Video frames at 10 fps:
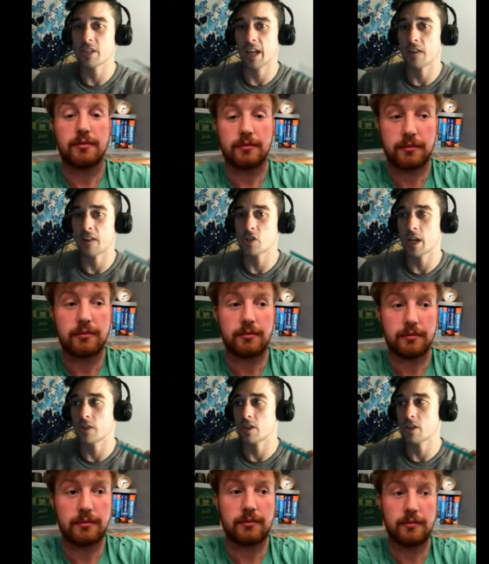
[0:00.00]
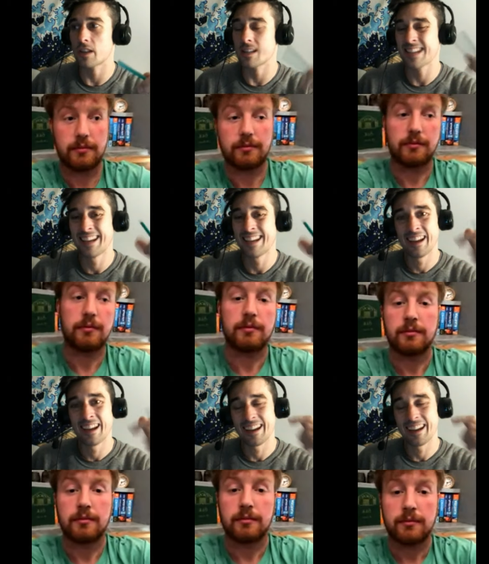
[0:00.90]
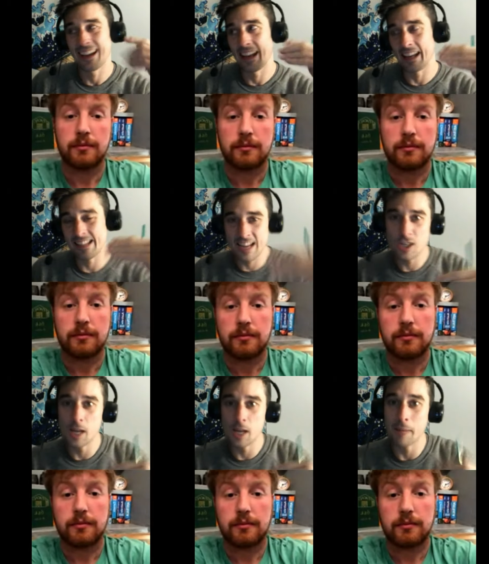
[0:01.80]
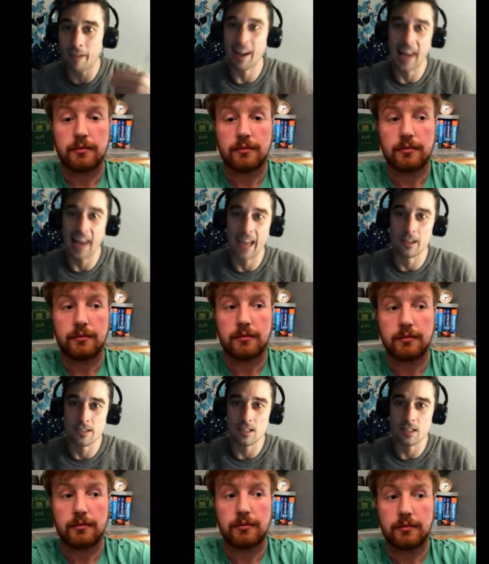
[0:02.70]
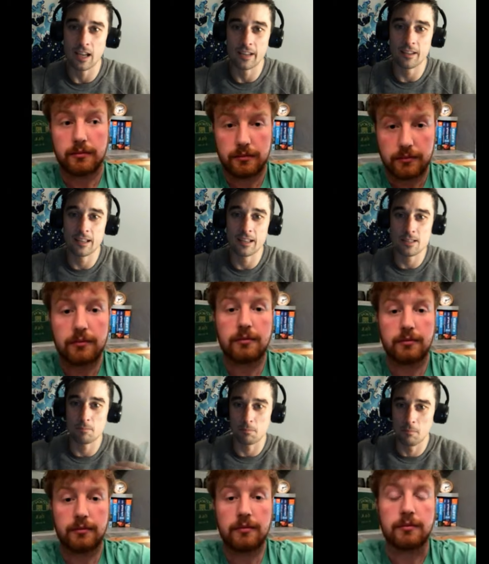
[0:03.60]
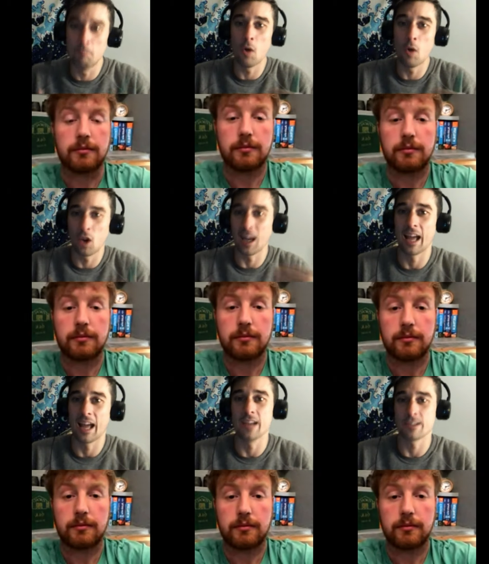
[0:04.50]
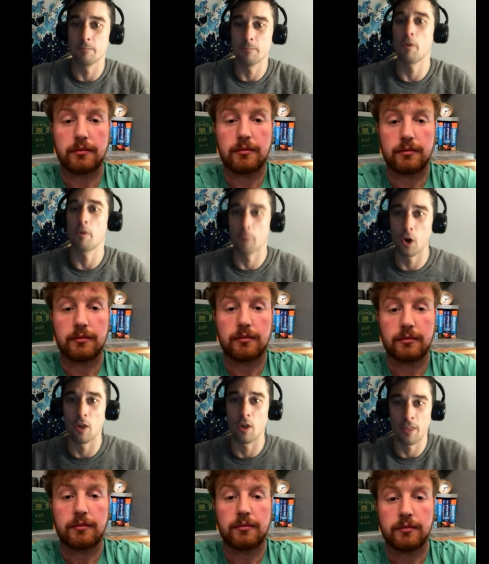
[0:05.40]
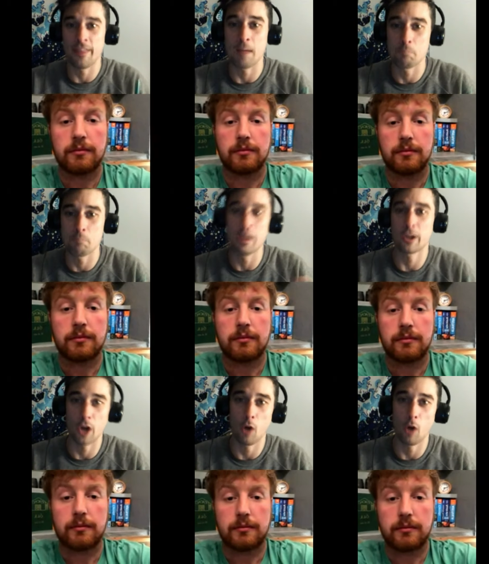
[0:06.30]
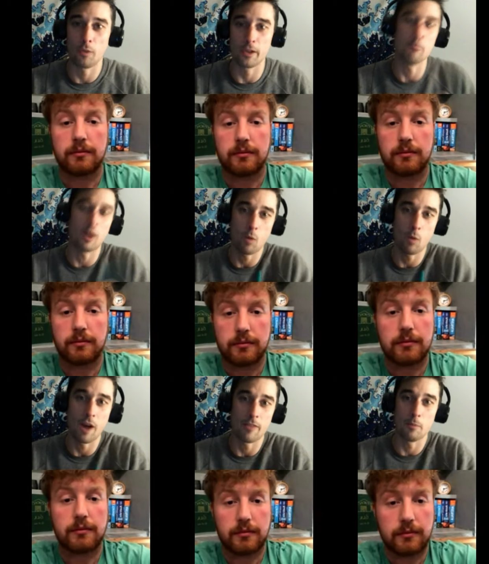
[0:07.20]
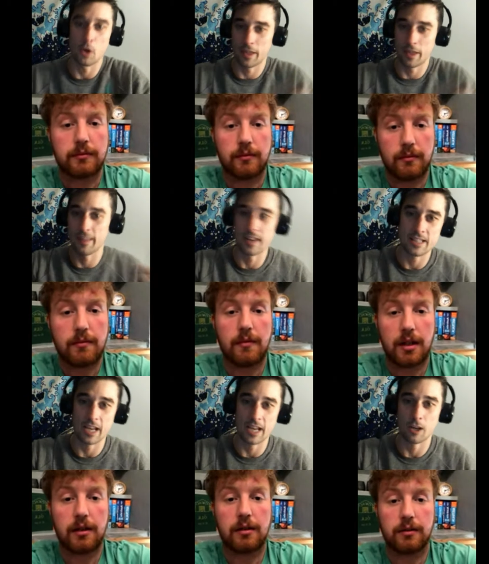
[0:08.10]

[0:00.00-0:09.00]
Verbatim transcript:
Speaker 1: can change and mm. things it's actually about layers. Like it's more layers are more important than that big coat that you might wear in the morning than a take